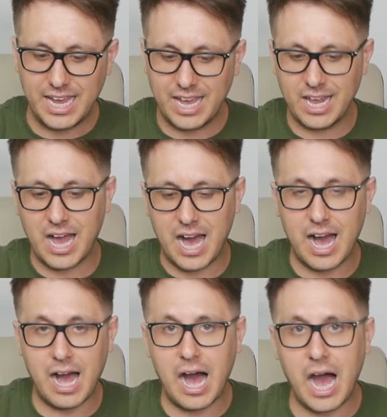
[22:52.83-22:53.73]
And
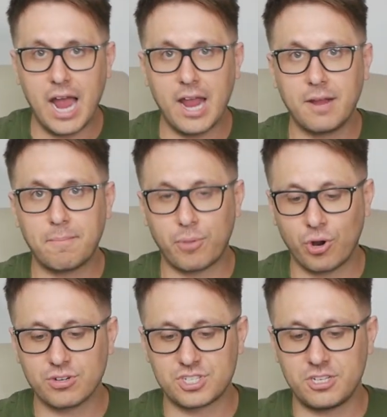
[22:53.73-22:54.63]
I
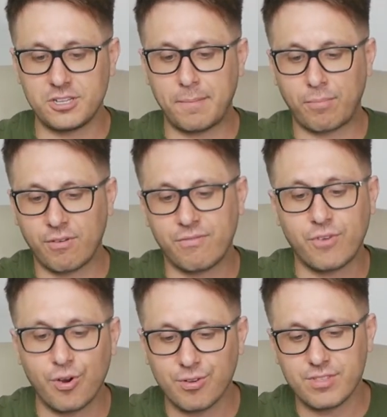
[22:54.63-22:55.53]
personally
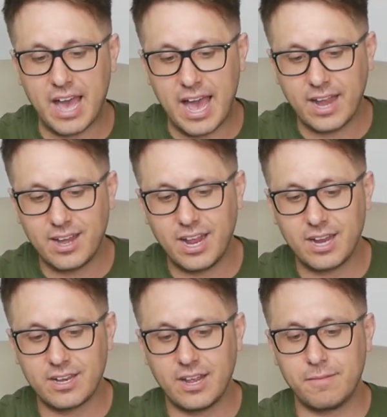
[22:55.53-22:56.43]
prefer that.
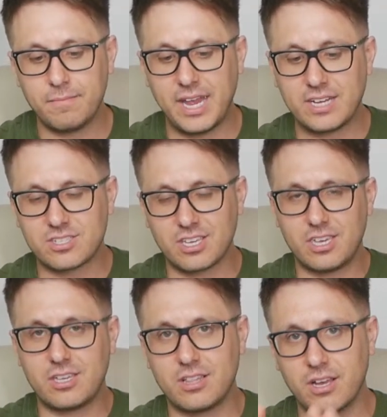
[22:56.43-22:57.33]
It makes
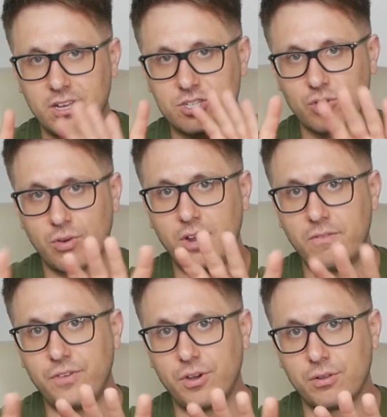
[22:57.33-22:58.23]
the screen
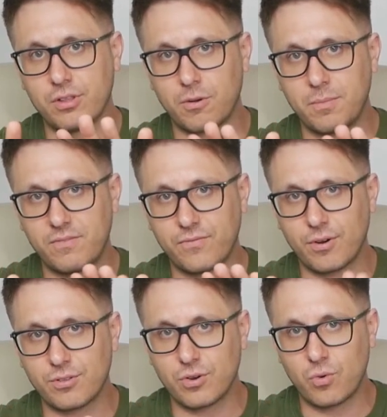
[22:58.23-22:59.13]
feel a little bit
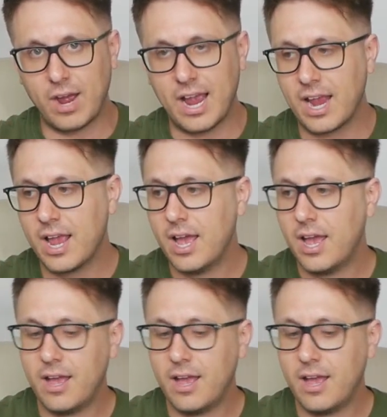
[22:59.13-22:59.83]
further away.